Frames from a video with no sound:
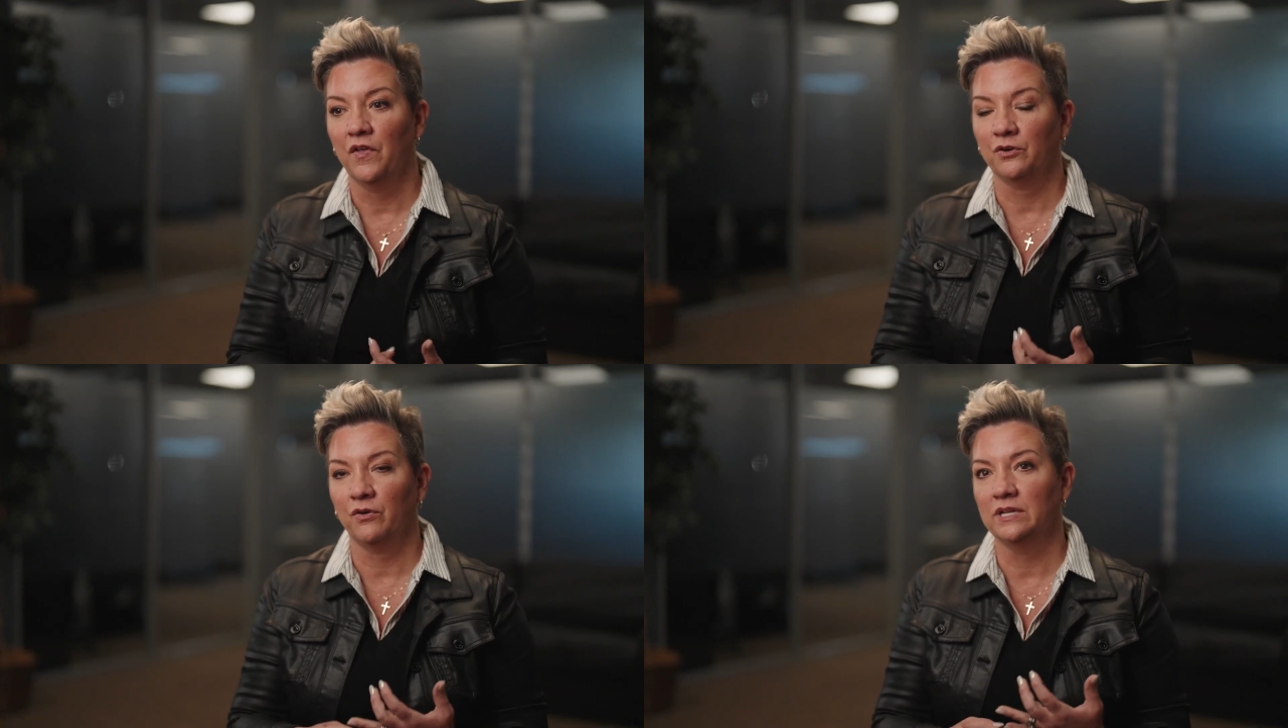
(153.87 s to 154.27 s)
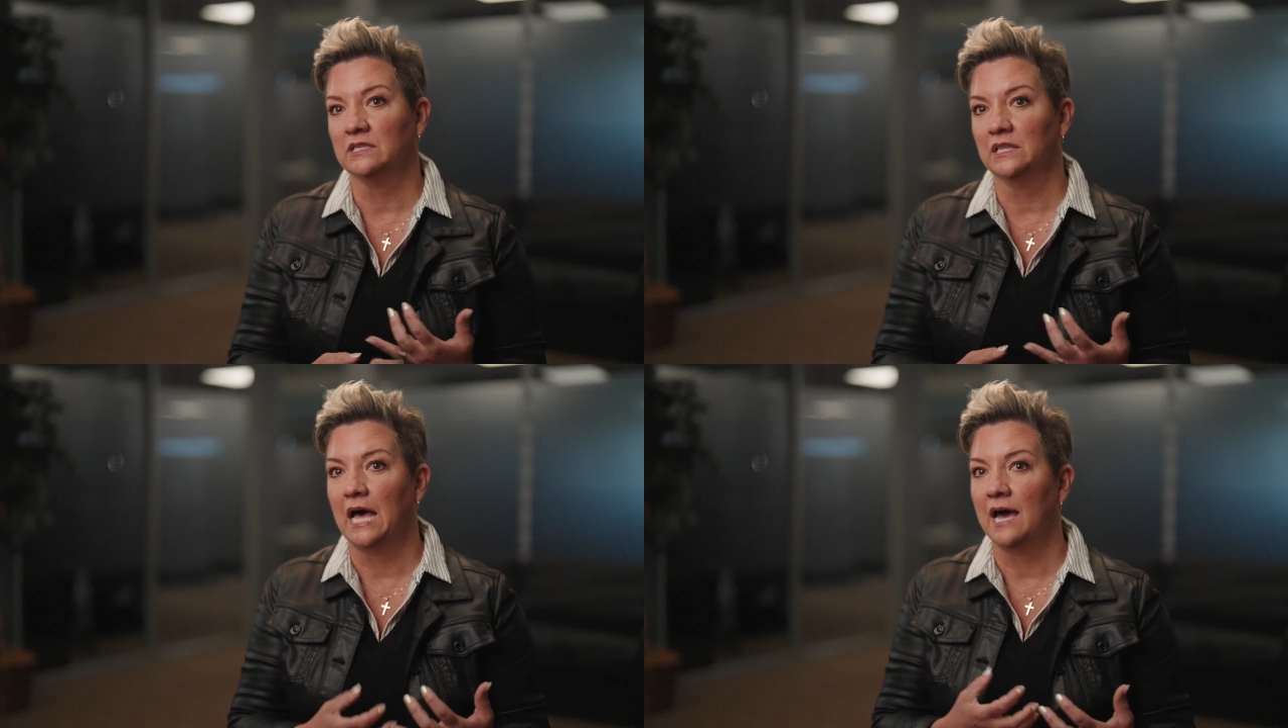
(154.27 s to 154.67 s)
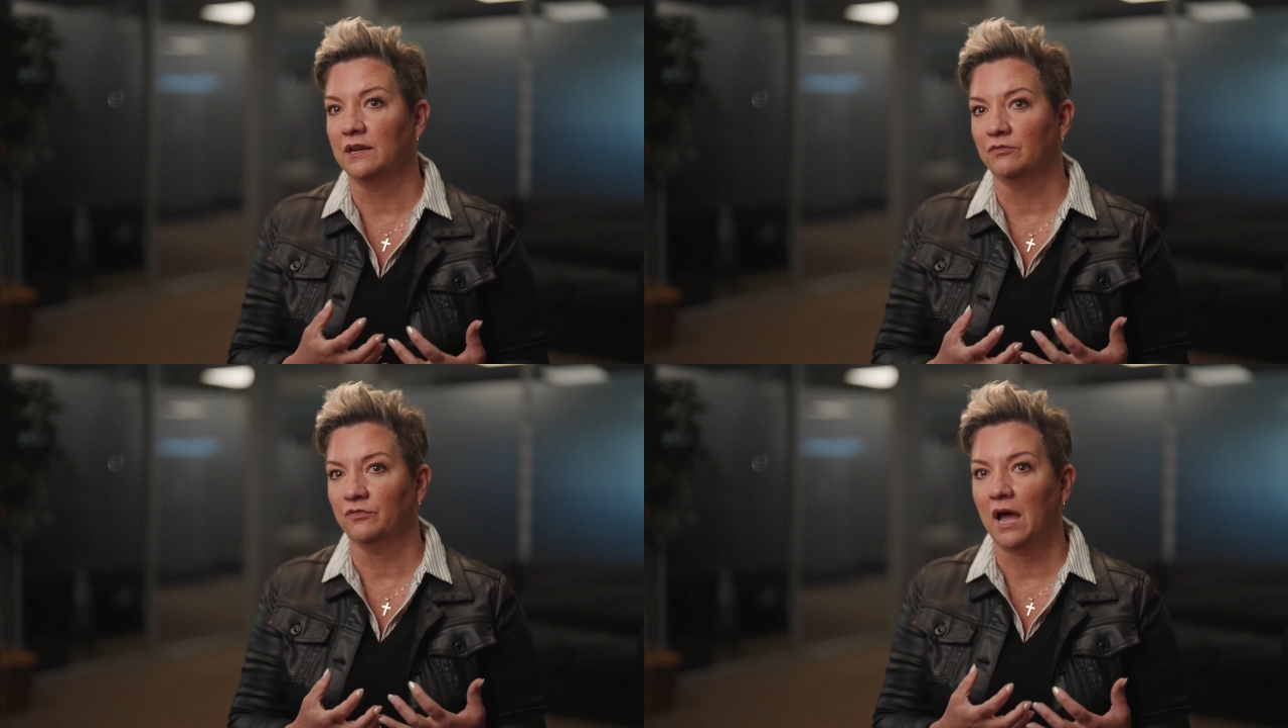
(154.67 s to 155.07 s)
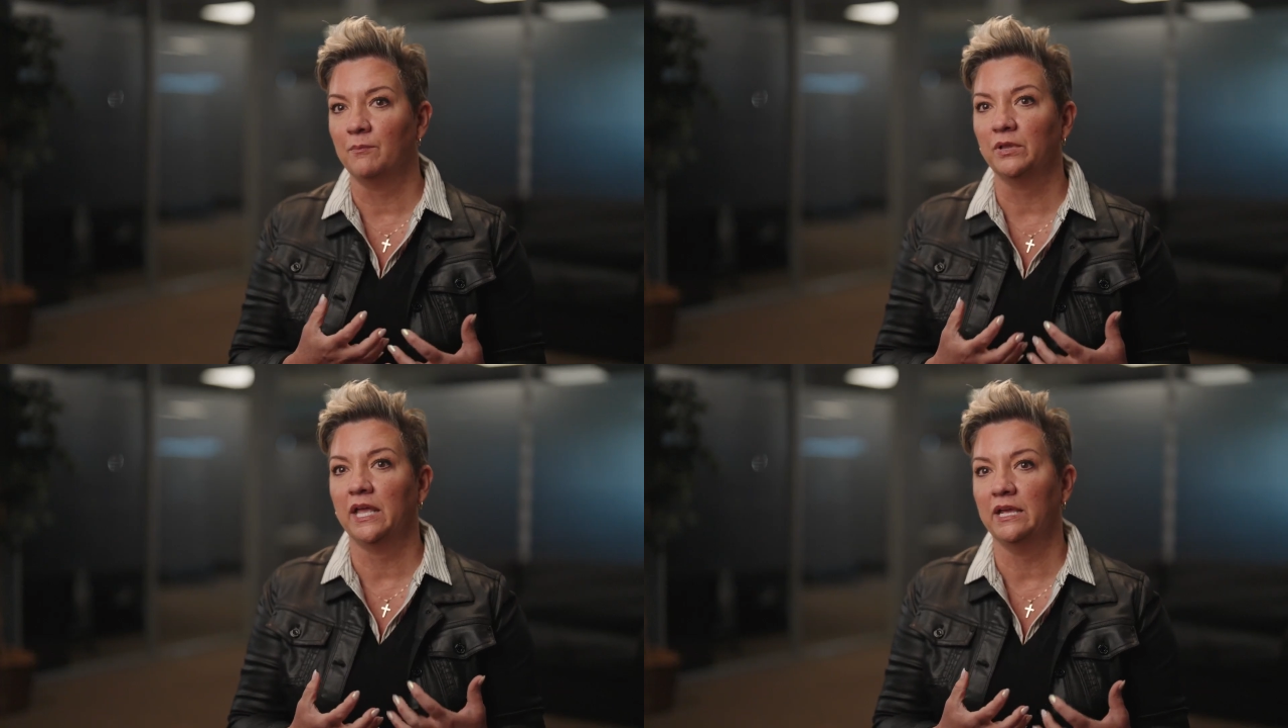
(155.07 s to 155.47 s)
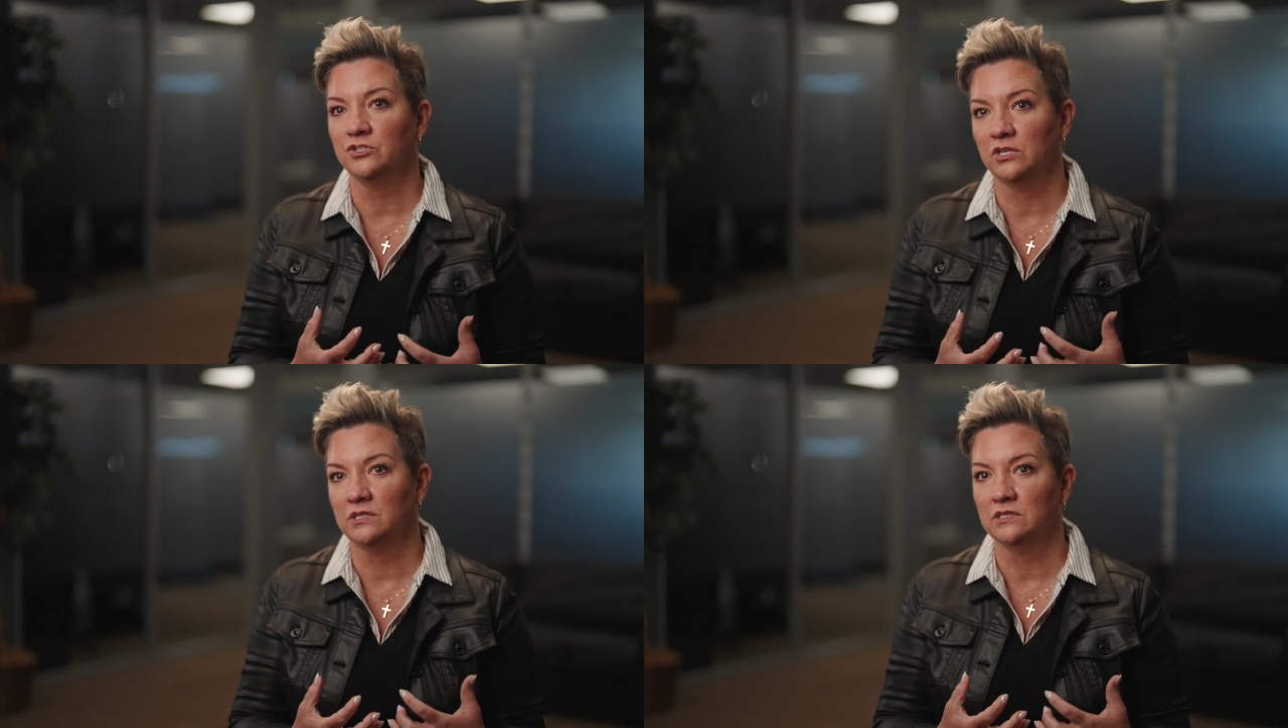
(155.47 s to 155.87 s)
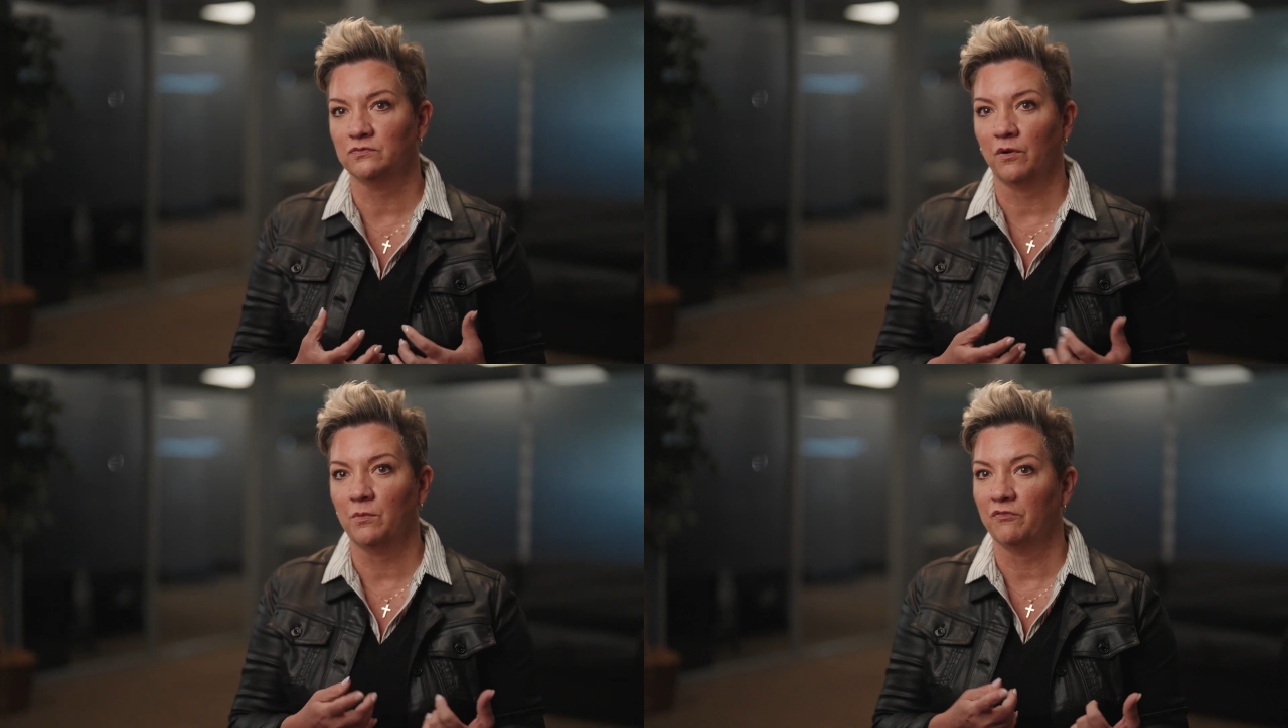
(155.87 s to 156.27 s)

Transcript: creates a lot of complications from